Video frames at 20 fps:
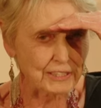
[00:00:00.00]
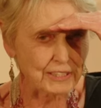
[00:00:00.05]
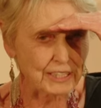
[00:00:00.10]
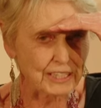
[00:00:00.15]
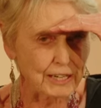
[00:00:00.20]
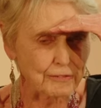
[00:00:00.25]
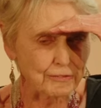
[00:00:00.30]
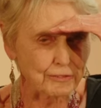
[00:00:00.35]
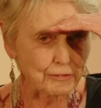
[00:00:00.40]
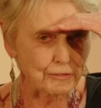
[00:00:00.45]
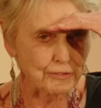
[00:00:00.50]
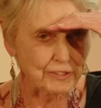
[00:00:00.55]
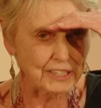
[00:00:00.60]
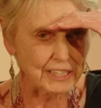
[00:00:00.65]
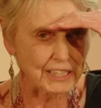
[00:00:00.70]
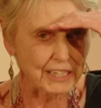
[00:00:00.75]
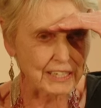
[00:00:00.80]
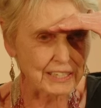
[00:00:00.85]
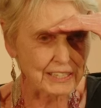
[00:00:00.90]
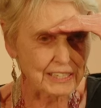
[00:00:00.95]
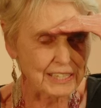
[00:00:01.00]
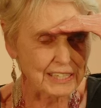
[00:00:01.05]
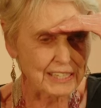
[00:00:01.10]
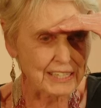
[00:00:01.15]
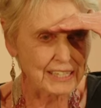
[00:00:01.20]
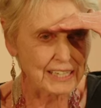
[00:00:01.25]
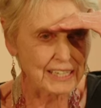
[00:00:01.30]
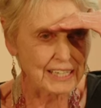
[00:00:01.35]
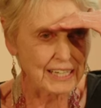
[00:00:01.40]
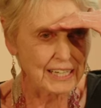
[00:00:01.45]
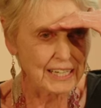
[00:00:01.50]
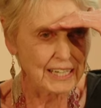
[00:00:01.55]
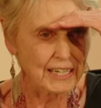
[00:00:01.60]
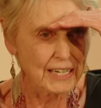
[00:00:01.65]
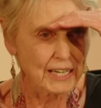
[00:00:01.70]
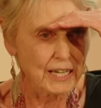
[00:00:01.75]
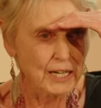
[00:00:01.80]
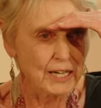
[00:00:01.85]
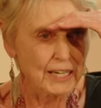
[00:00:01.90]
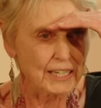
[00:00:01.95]
they have to forget?
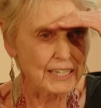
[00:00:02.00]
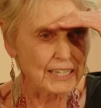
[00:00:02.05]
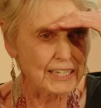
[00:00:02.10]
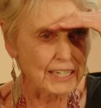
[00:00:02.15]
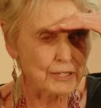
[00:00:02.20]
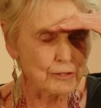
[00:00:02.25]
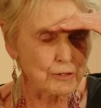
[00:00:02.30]
Can